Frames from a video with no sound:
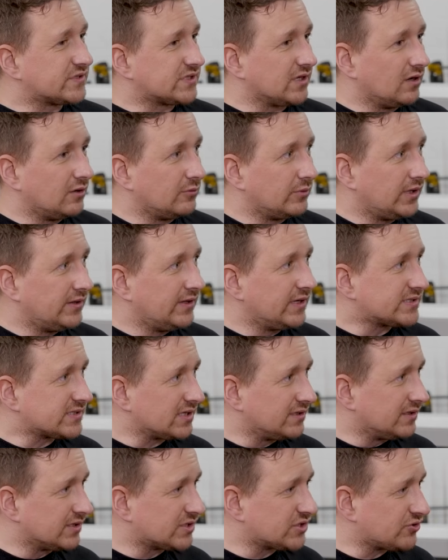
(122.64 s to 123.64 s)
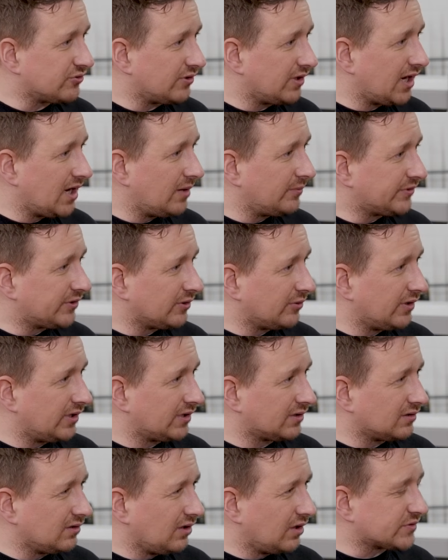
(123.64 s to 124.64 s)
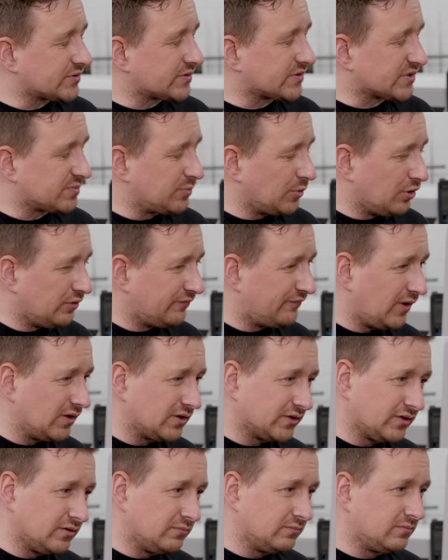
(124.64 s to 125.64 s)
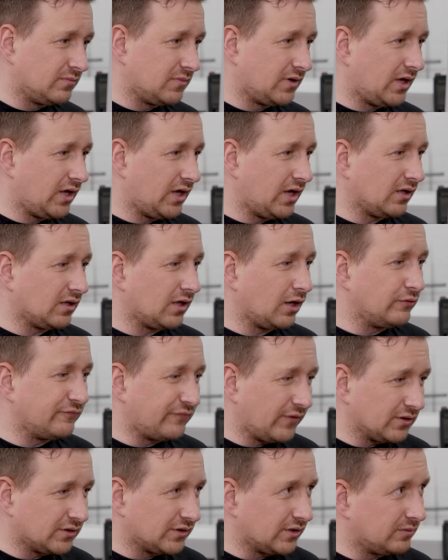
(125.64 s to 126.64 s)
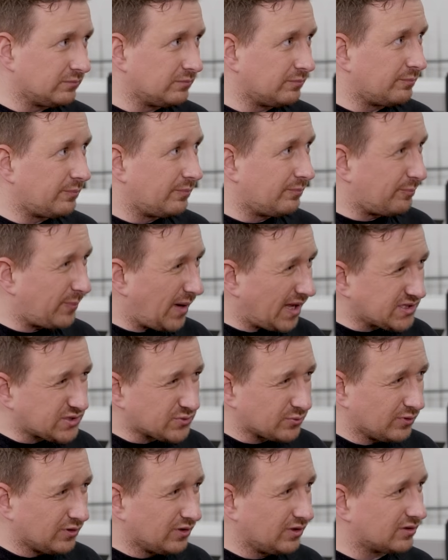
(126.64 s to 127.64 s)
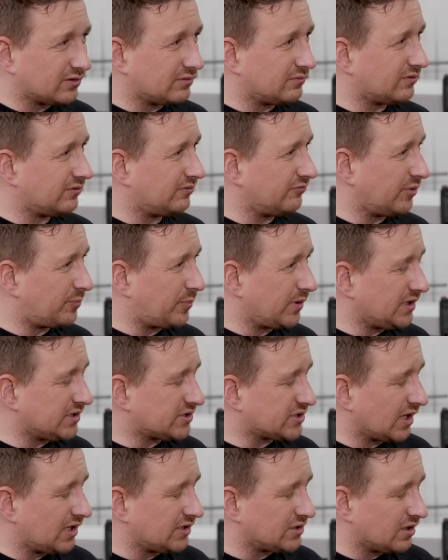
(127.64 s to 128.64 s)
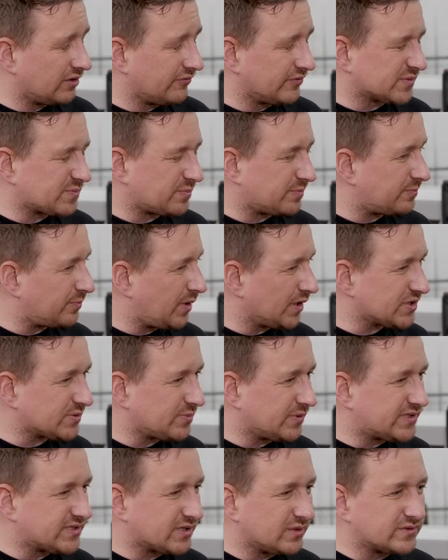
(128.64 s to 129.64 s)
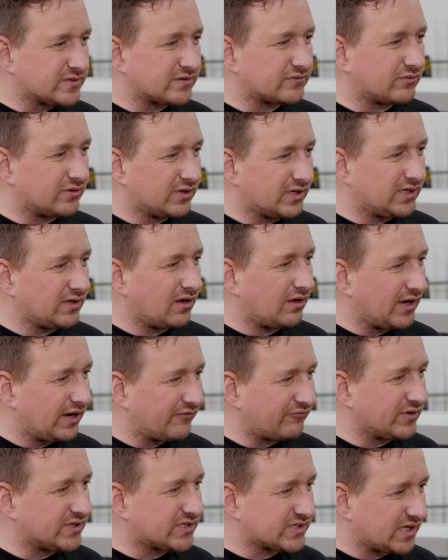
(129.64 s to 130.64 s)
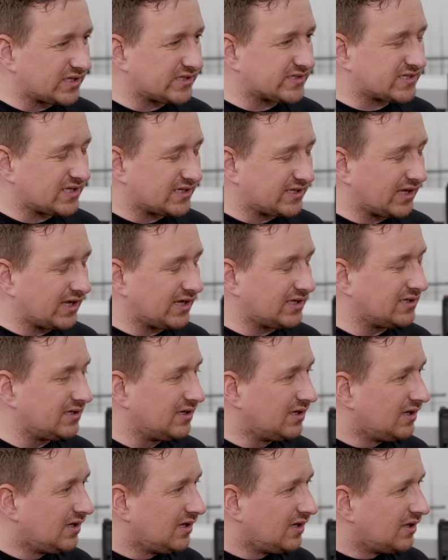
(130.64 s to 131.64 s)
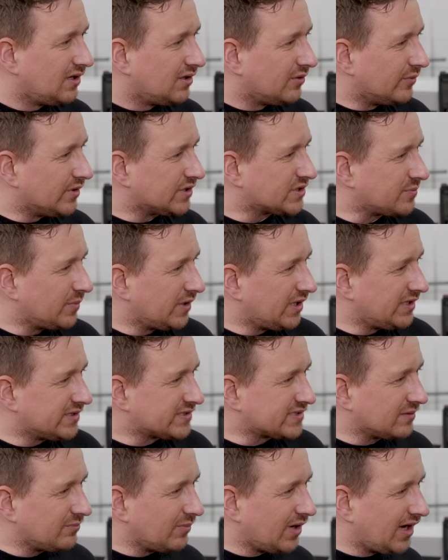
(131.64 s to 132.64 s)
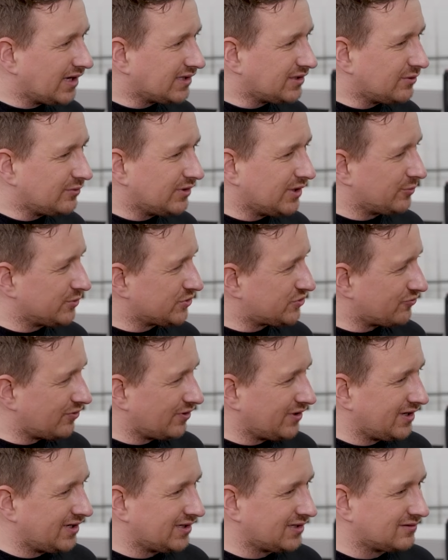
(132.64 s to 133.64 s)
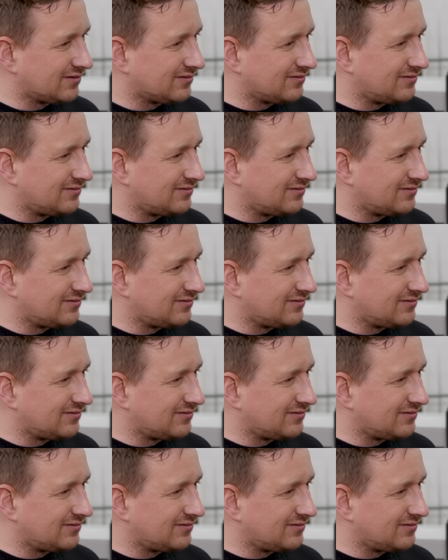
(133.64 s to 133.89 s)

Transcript: So in this industry, I'm doing lots of small volume, low volume, batch work, repeat changeovers, possibly 2 to 3 on average sets a day, which means that my unit was running